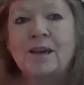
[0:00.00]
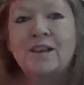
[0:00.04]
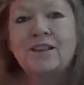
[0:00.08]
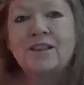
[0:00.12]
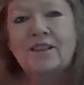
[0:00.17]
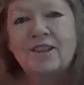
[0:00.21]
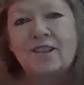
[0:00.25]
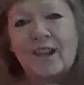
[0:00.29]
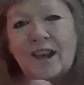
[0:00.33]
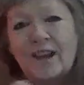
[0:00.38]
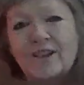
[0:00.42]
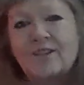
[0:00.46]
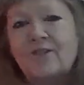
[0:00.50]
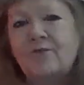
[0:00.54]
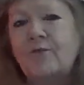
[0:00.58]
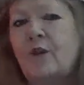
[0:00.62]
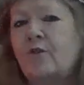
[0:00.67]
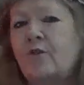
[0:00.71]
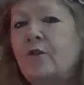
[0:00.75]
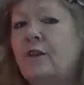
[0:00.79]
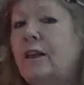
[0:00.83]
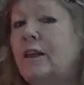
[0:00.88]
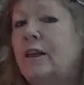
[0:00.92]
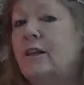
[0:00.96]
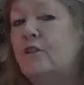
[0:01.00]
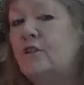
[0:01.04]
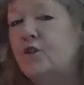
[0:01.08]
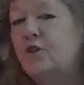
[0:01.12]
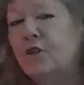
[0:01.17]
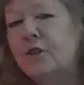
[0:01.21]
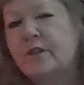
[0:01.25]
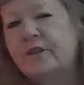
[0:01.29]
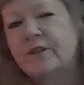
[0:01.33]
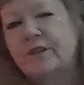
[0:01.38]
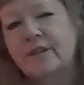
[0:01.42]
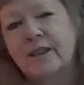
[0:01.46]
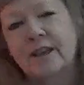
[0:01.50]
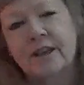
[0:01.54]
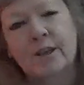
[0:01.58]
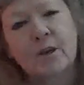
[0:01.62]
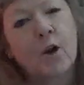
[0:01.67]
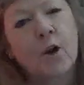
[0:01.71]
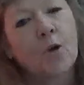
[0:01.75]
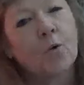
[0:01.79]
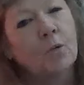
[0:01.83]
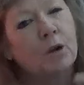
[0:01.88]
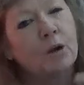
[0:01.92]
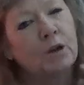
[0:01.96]
So that's very interesting
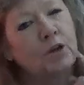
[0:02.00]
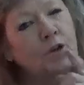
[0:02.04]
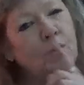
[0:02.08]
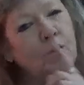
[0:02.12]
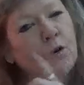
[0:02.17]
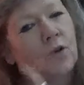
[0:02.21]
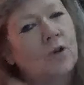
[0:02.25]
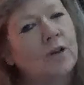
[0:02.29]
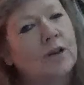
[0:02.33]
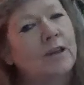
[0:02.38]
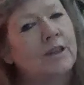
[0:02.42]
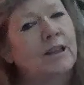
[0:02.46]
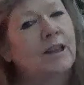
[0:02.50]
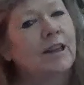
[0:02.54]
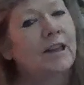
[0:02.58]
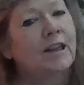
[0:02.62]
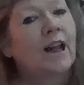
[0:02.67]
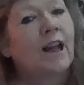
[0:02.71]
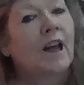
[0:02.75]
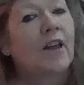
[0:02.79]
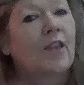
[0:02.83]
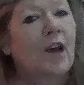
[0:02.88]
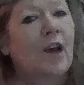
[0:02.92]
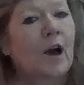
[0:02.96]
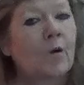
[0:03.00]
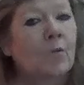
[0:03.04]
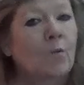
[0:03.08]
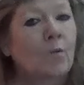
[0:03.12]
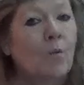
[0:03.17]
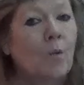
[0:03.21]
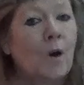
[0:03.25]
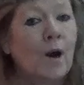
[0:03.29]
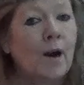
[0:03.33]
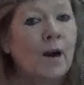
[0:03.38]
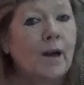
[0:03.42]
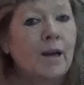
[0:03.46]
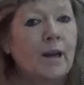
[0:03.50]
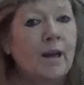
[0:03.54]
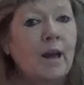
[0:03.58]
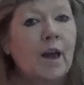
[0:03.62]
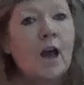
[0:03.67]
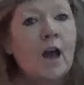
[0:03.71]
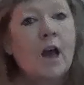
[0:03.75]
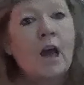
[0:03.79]
when you look at it that way.